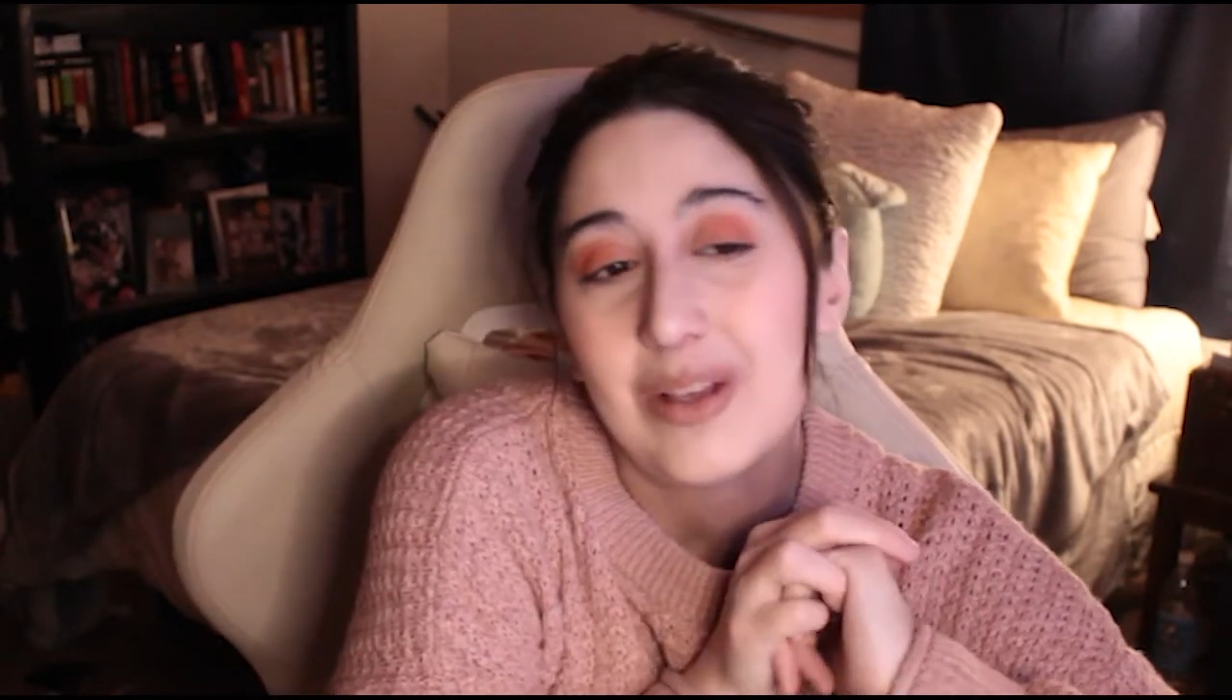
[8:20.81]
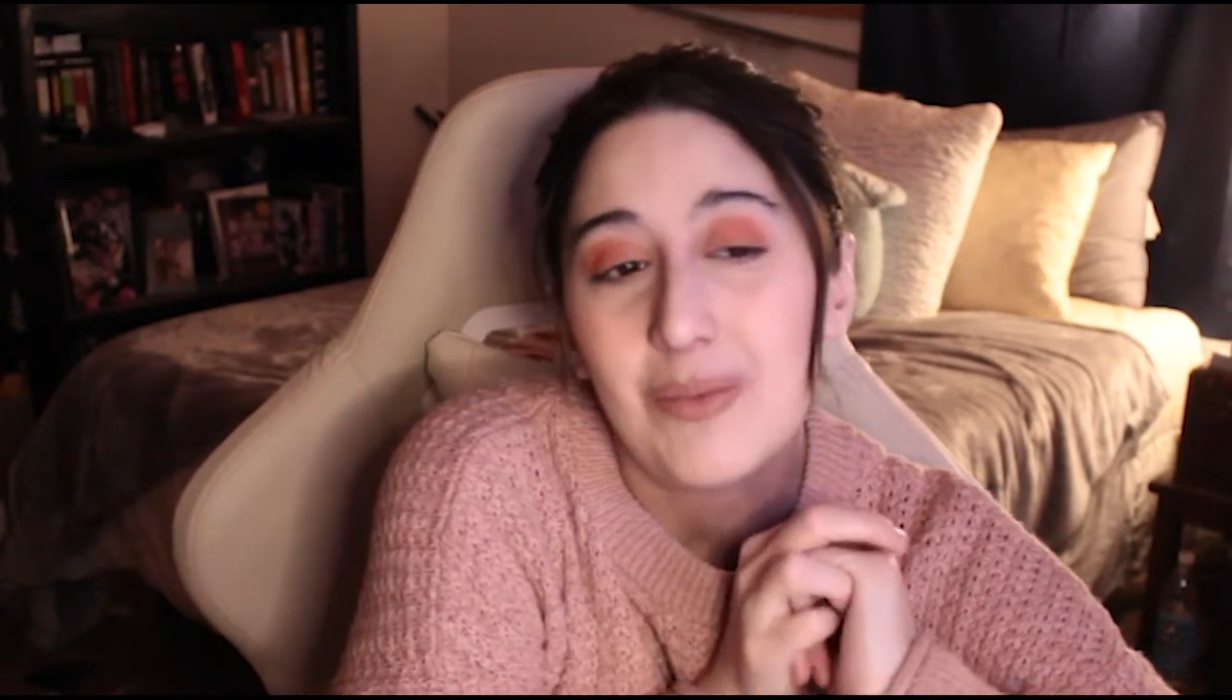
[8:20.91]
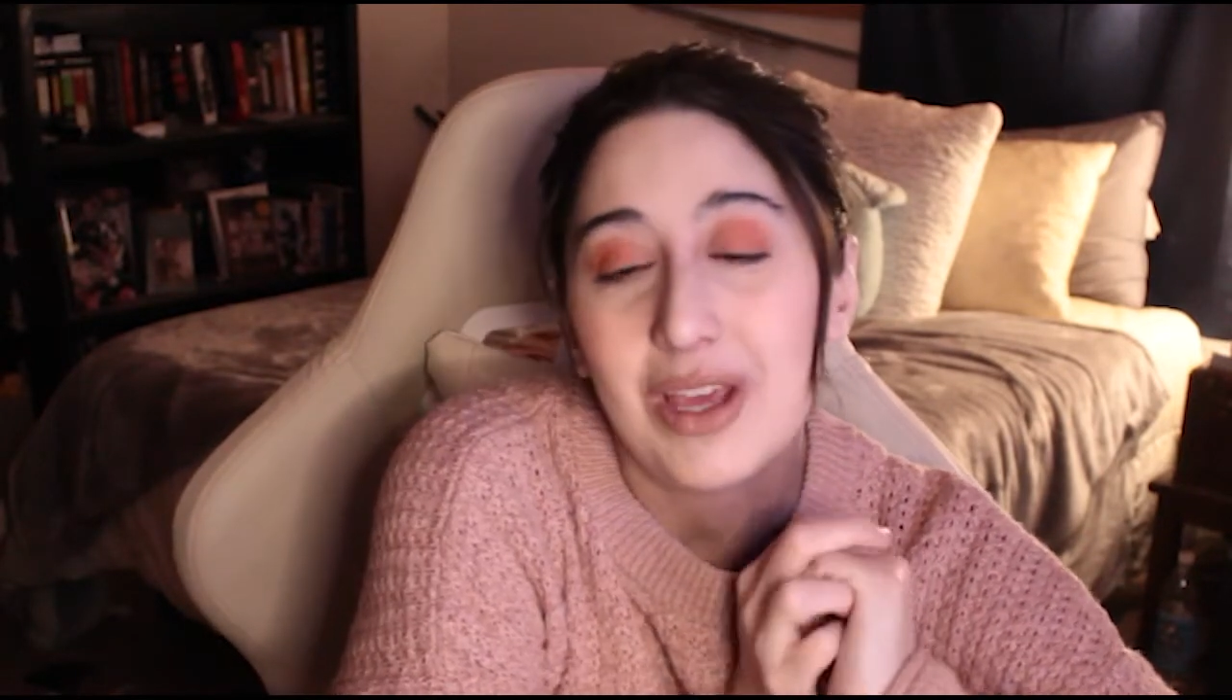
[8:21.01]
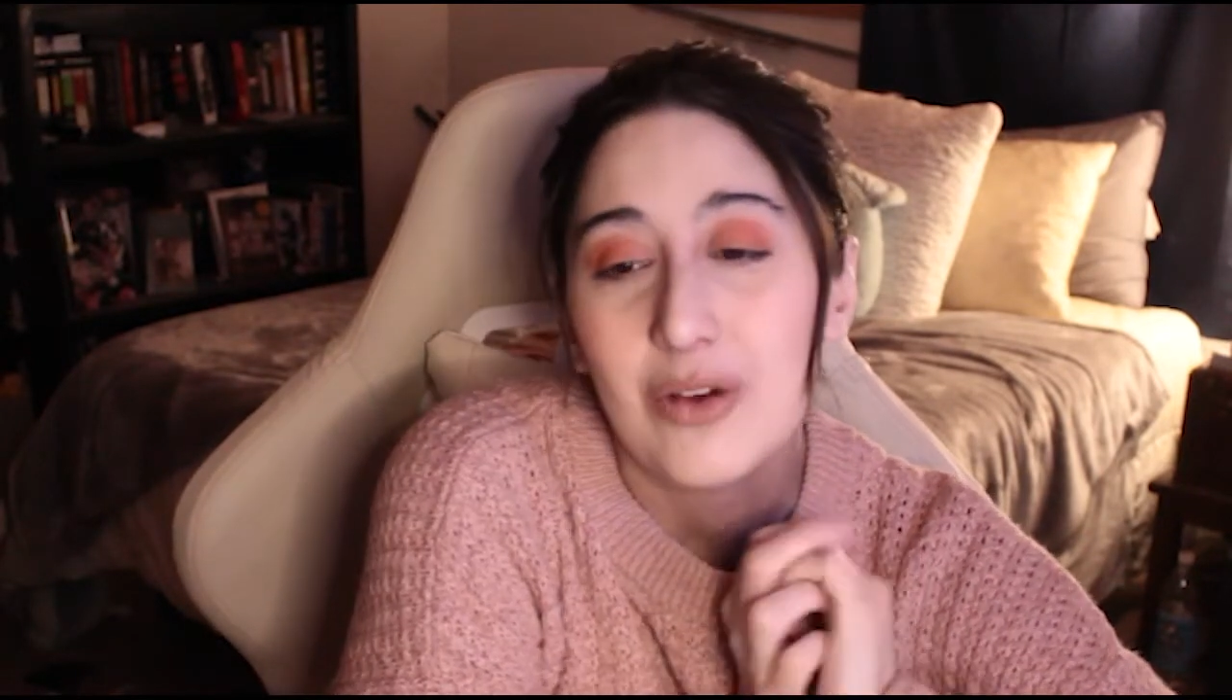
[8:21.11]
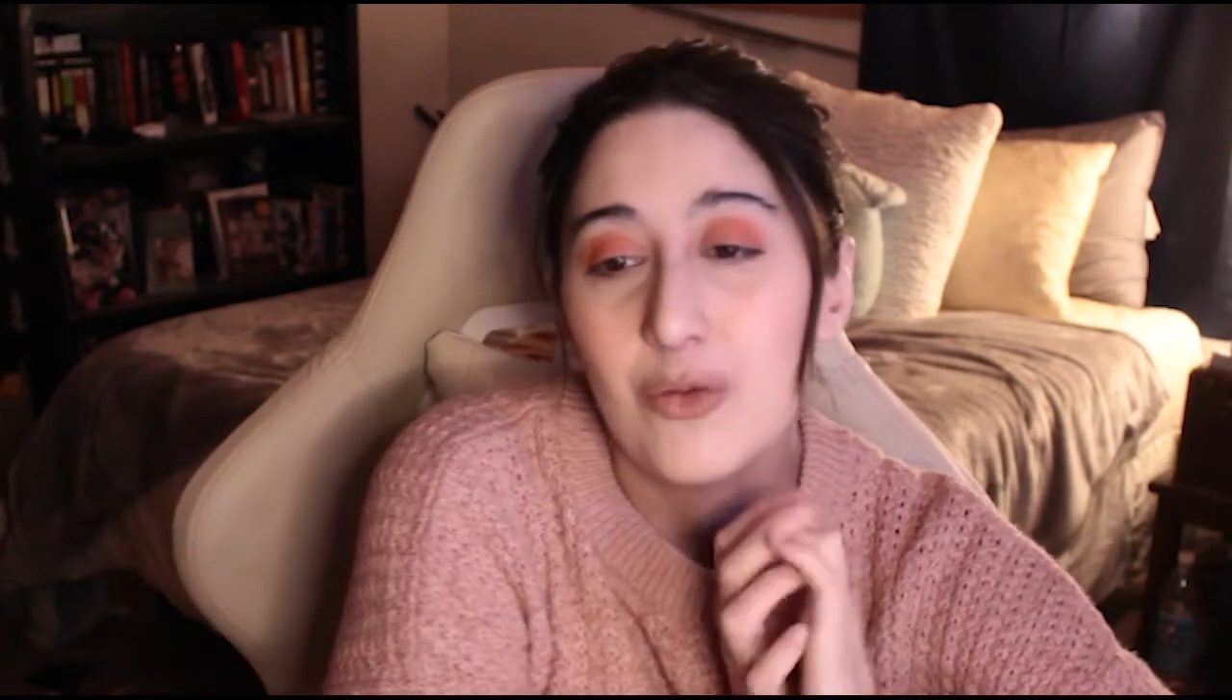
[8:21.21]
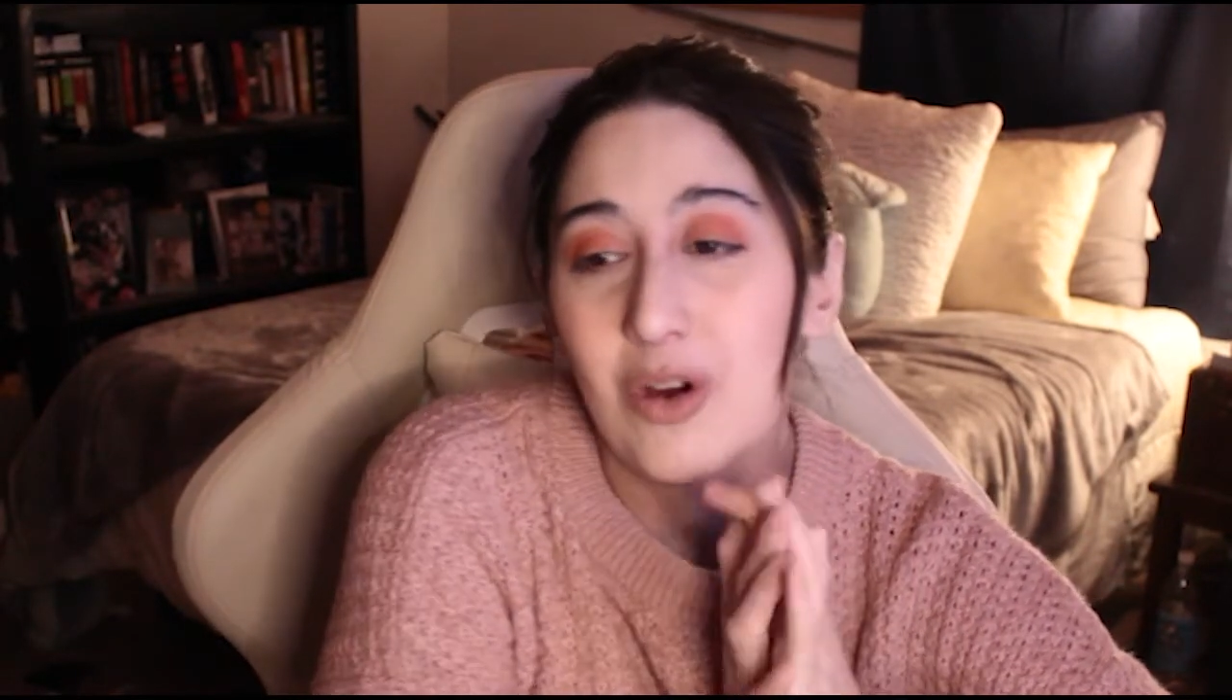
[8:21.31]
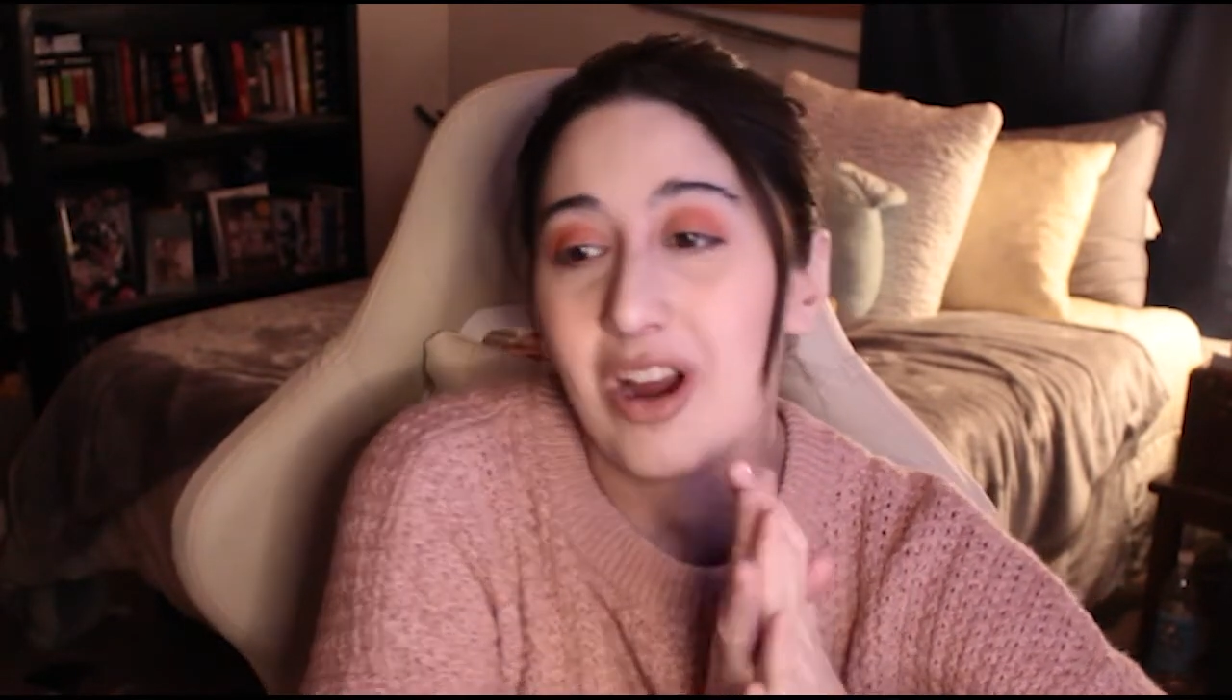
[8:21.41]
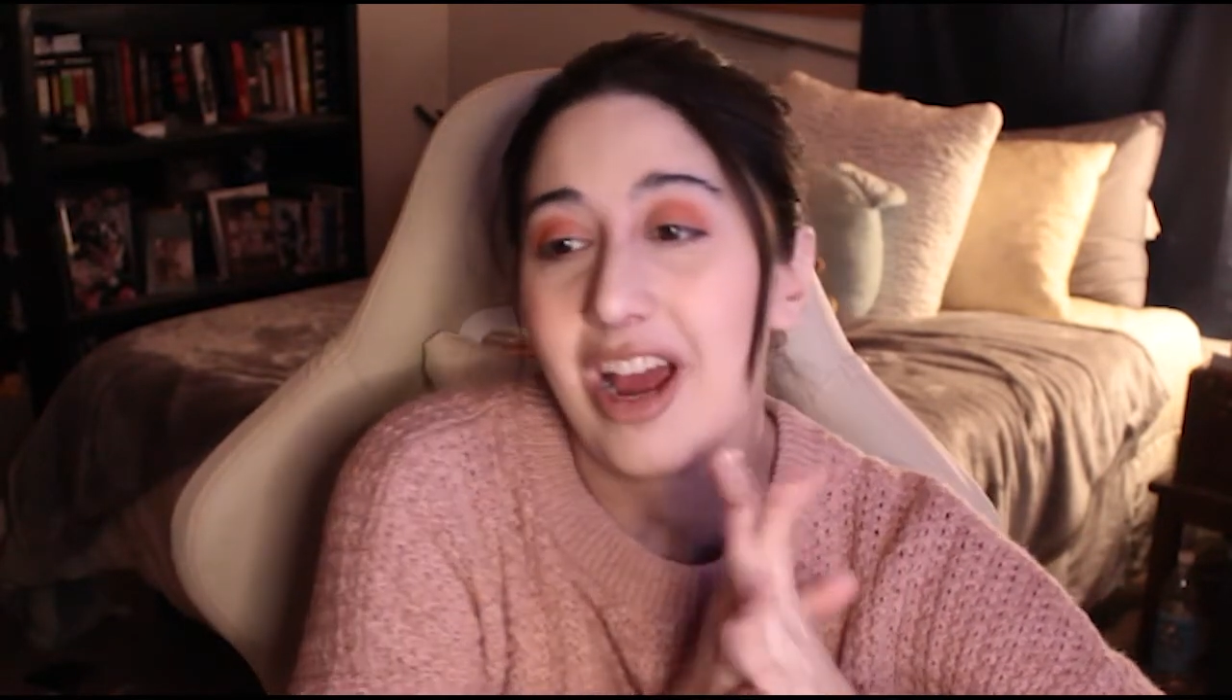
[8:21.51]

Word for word: something of where